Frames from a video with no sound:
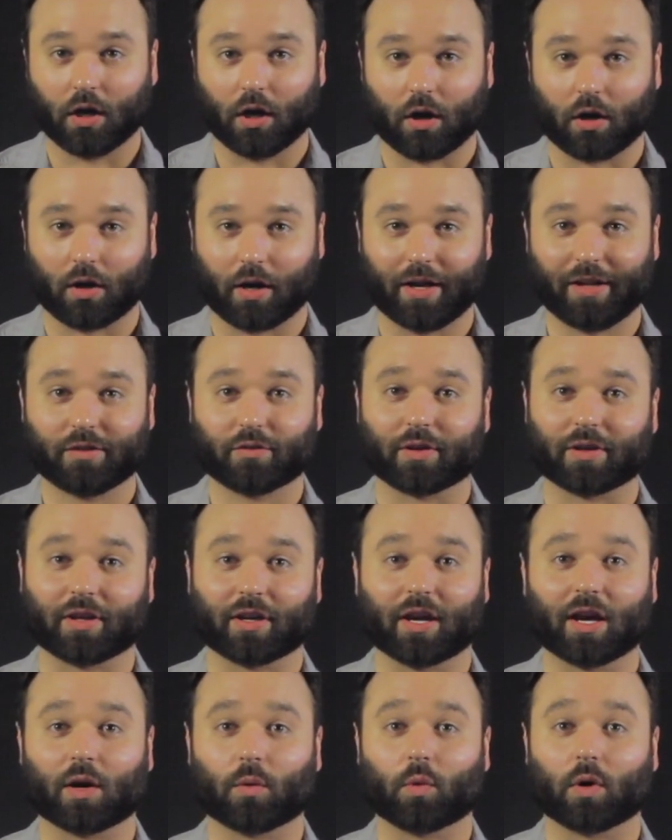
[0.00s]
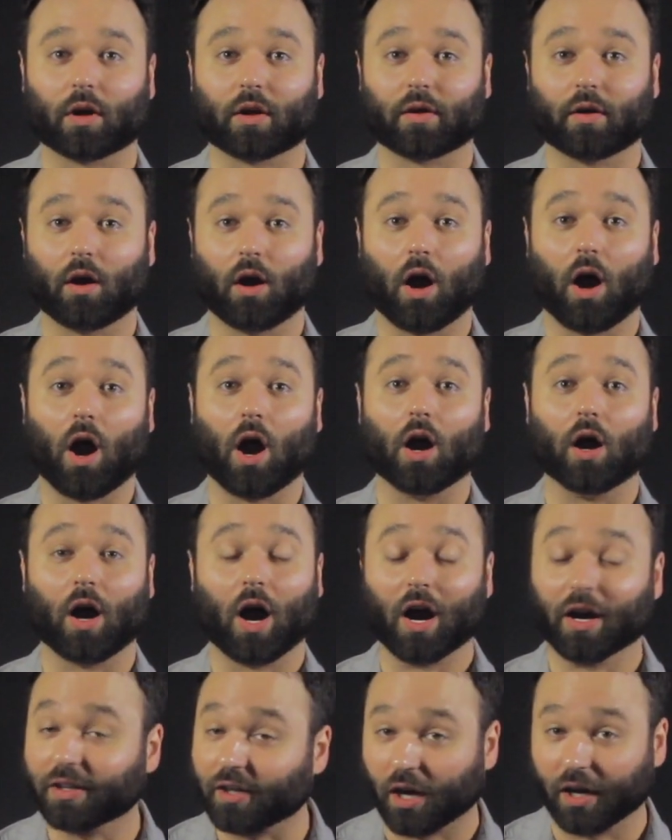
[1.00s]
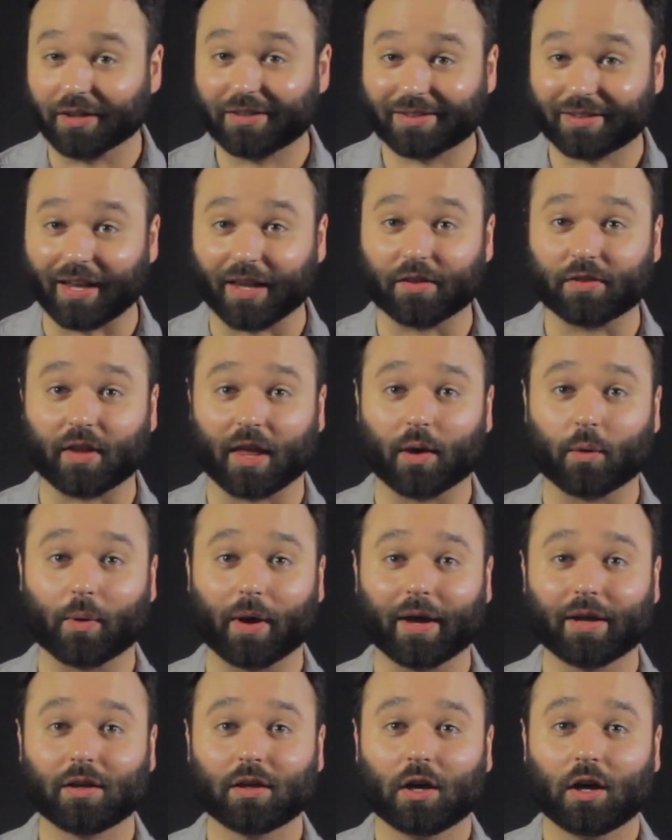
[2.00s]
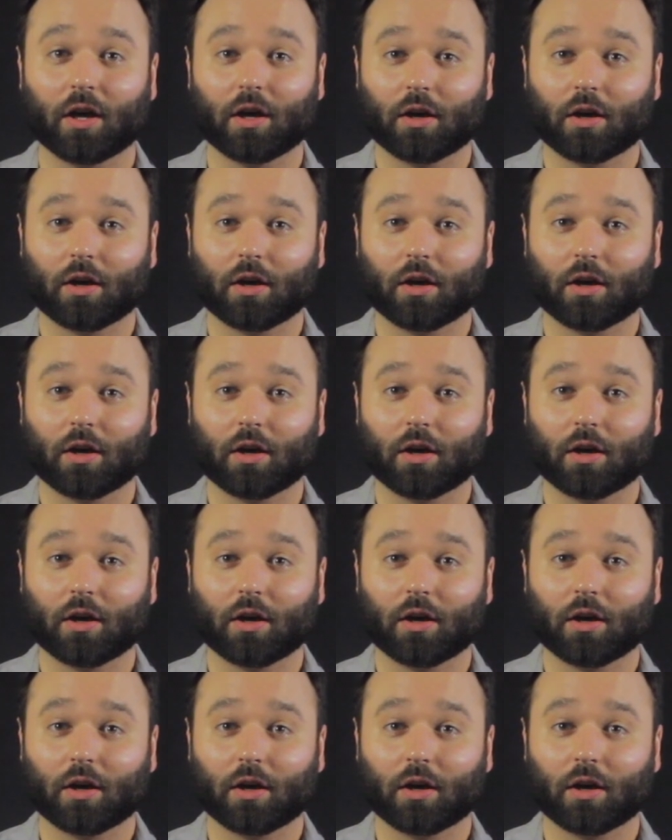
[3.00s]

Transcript: All right, so I can kind of work ascend that way.